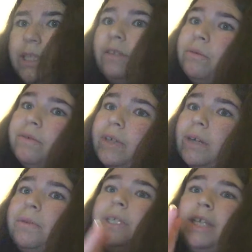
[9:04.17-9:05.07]

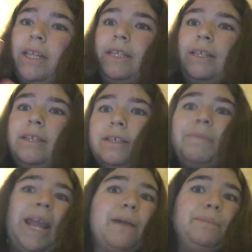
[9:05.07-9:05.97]
to get to
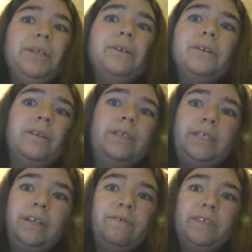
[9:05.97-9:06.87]
some happier
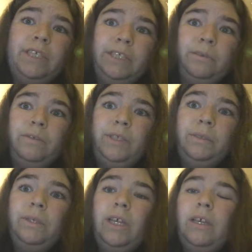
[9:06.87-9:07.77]
stuff in this
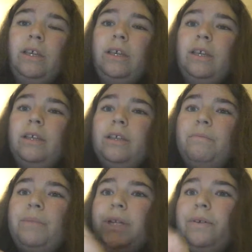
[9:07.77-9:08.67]
review.
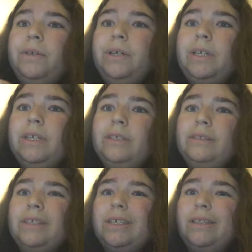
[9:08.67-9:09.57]
But in order
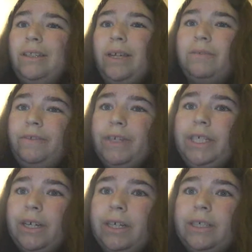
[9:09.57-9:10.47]
to... That was
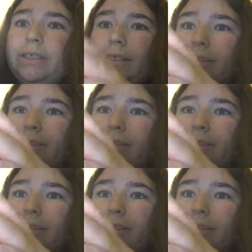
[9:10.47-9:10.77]
very dark.